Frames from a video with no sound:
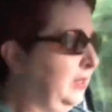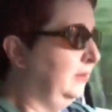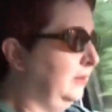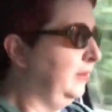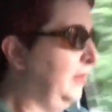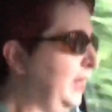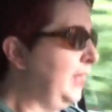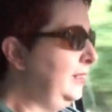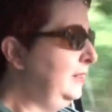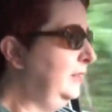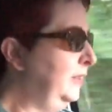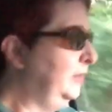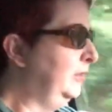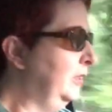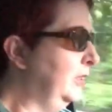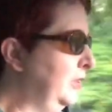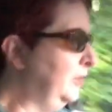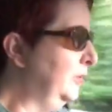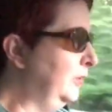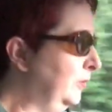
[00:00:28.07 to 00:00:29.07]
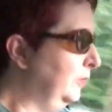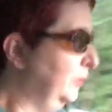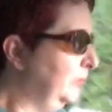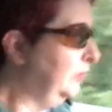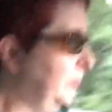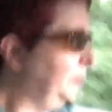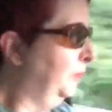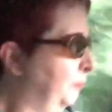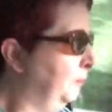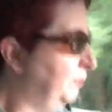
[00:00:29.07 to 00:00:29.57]
So that's the good
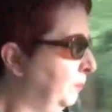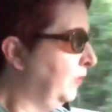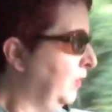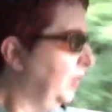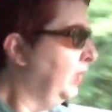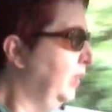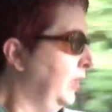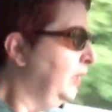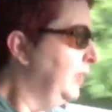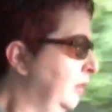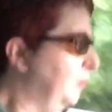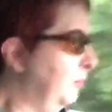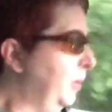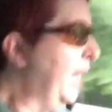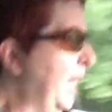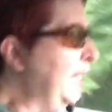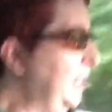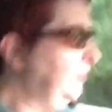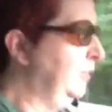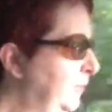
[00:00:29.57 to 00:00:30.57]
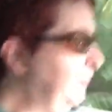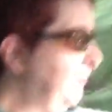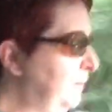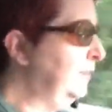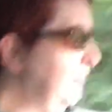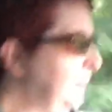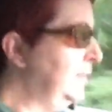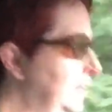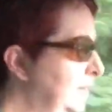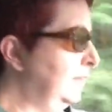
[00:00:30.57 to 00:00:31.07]
news. The bad
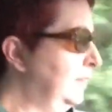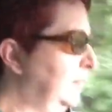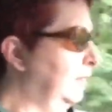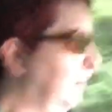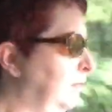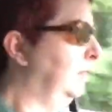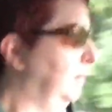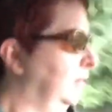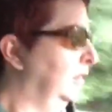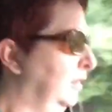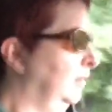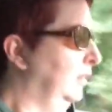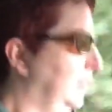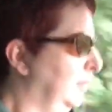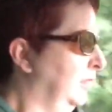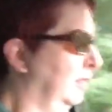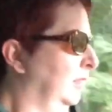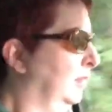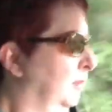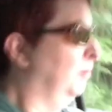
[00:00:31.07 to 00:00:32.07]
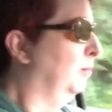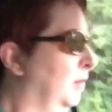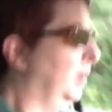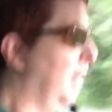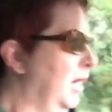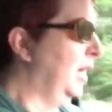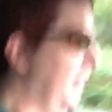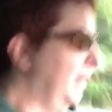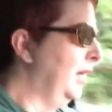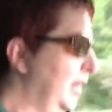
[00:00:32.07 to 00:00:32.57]
news is
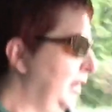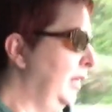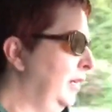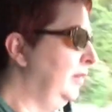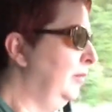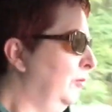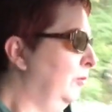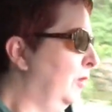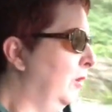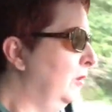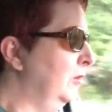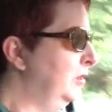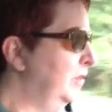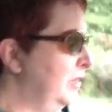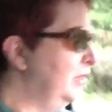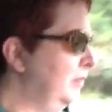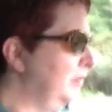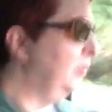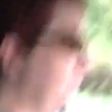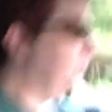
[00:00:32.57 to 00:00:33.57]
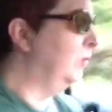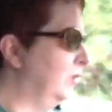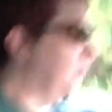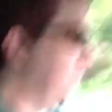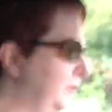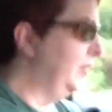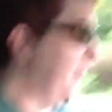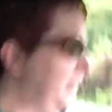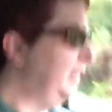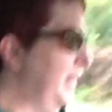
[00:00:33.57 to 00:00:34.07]
my Walt Disney
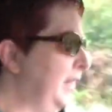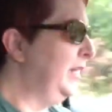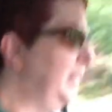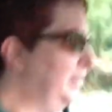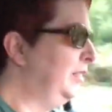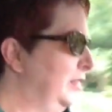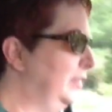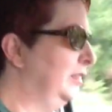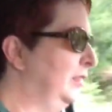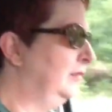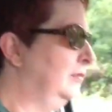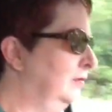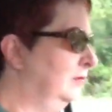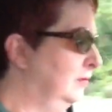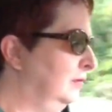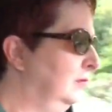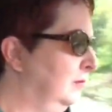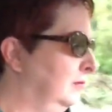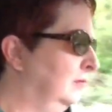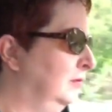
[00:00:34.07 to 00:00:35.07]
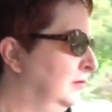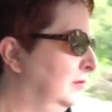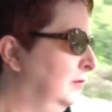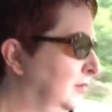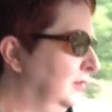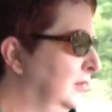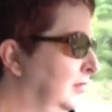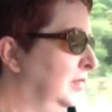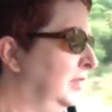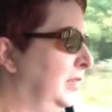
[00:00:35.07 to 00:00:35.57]
World
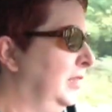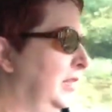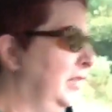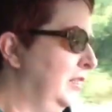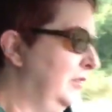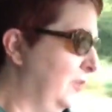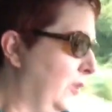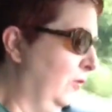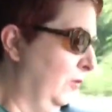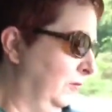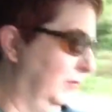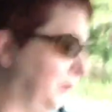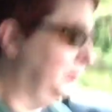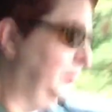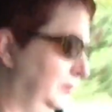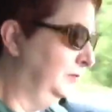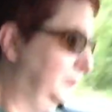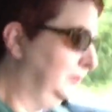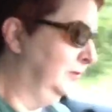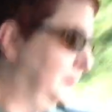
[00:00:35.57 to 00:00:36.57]
vacation is over.